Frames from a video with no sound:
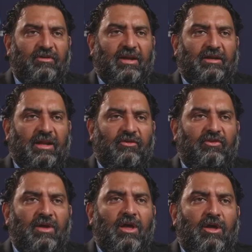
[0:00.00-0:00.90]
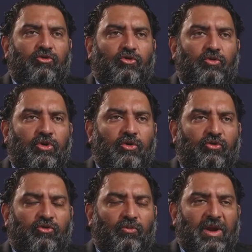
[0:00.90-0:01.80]
techniques to
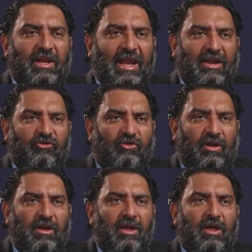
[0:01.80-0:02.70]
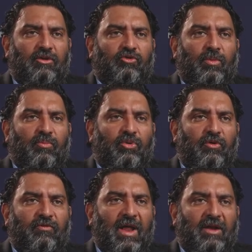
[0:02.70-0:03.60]
use radiation to
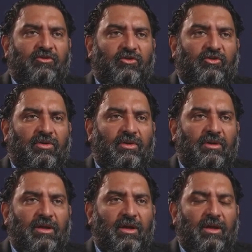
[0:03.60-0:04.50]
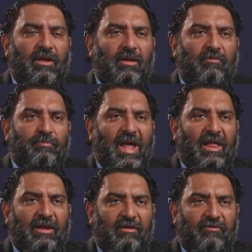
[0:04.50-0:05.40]
improve not just uh,
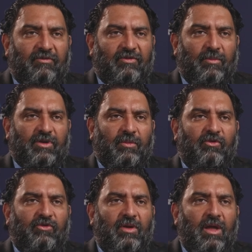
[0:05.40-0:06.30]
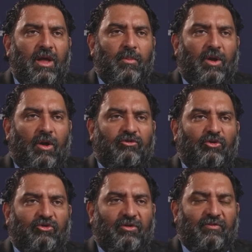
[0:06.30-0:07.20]
palliative symptoms, but
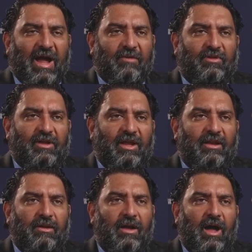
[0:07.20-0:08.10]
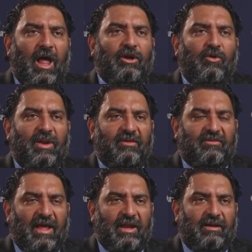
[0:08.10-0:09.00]
also survival in
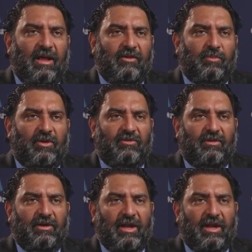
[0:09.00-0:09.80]
oligometastatic non small cell lung